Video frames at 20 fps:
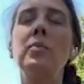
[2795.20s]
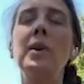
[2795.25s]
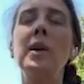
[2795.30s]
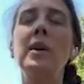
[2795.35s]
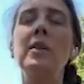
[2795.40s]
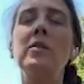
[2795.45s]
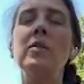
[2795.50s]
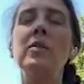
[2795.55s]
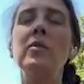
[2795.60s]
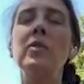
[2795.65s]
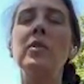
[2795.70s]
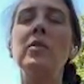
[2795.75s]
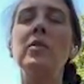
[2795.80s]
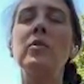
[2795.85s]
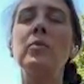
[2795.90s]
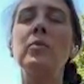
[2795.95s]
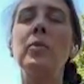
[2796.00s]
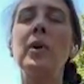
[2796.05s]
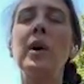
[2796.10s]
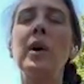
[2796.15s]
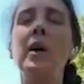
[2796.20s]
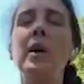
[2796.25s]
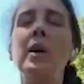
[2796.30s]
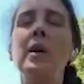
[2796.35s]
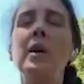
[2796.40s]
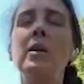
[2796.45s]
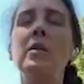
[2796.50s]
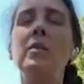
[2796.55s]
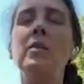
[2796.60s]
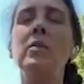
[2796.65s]
base of your
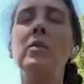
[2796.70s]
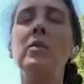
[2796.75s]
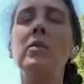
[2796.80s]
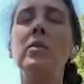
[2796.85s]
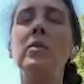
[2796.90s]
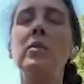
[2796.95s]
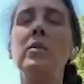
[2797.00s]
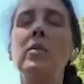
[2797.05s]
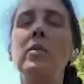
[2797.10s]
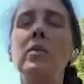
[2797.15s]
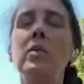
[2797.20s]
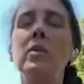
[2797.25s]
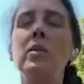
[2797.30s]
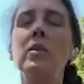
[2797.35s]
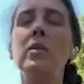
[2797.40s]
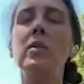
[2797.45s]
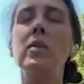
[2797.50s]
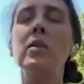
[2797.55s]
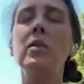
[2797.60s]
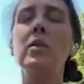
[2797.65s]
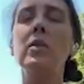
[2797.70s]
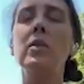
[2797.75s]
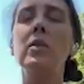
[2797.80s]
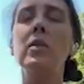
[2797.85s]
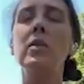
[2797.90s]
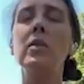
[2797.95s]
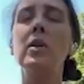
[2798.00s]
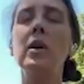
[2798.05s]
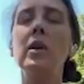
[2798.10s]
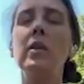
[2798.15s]
spine,
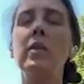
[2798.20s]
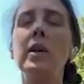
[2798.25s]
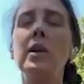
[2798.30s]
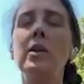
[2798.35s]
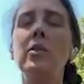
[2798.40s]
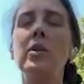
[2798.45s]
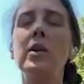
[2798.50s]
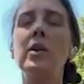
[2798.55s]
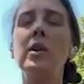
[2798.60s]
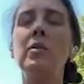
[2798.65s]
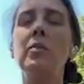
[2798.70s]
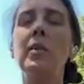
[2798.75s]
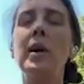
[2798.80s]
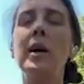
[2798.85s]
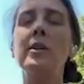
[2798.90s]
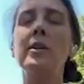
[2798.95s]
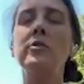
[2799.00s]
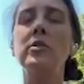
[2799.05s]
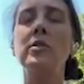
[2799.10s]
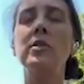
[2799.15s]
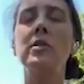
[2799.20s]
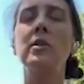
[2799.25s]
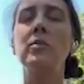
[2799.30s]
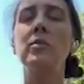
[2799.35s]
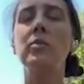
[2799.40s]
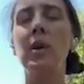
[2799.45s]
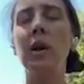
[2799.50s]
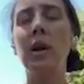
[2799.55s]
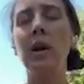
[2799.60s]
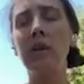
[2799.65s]
and that you can imagine
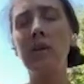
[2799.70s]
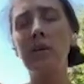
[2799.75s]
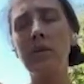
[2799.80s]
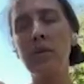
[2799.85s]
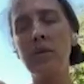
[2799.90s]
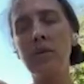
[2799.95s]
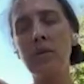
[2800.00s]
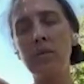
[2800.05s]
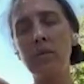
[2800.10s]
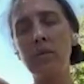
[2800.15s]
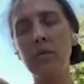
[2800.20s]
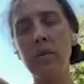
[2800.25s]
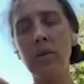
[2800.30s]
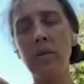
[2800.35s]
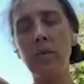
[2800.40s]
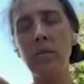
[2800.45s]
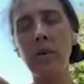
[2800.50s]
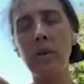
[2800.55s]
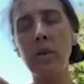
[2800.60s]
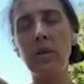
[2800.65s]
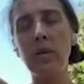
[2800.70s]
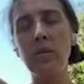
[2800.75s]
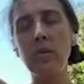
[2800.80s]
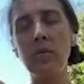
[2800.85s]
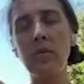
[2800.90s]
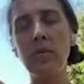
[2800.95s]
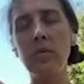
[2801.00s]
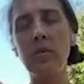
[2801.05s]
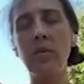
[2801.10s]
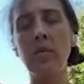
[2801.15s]
the breath coming
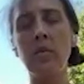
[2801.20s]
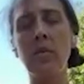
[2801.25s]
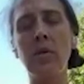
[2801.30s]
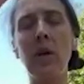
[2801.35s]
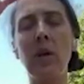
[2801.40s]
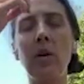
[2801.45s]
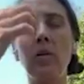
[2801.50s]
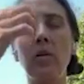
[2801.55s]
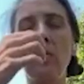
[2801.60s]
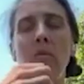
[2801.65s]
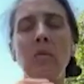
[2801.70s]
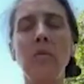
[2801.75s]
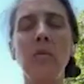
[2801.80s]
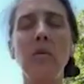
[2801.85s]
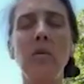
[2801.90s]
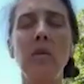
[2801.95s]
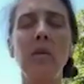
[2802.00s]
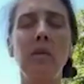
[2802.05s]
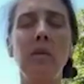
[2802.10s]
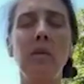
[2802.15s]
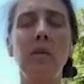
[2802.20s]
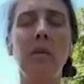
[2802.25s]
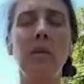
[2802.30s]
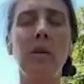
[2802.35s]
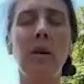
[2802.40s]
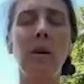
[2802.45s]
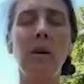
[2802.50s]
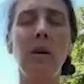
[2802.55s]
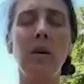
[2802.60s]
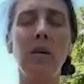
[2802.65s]
through the crown into
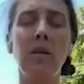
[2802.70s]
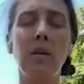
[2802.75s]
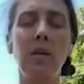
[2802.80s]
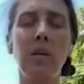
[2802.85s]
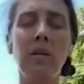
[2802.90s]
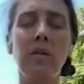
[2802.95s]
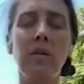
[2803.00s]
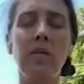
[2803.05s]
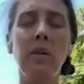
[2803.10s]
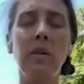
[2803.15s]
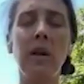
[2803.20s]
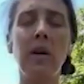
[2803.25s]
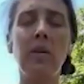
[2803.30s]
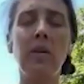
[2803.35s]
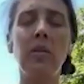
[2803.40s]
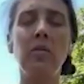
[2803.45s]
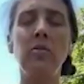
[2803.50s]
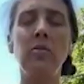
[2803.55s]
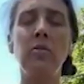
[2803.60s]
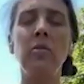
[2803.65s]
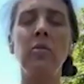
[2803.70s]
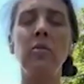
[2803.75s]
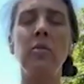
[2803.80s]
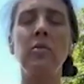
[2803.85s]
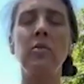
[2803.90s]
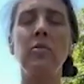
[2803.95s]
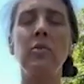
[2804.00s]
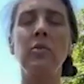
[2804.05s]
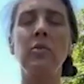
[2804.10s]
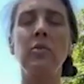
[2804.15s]
the heart and down through
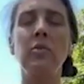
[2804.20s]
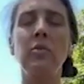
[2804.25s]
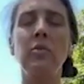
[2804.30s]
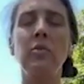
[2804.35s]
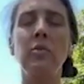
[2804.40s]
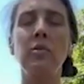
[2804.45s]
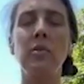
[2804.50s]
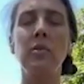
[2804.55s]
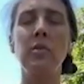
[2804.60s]
the root.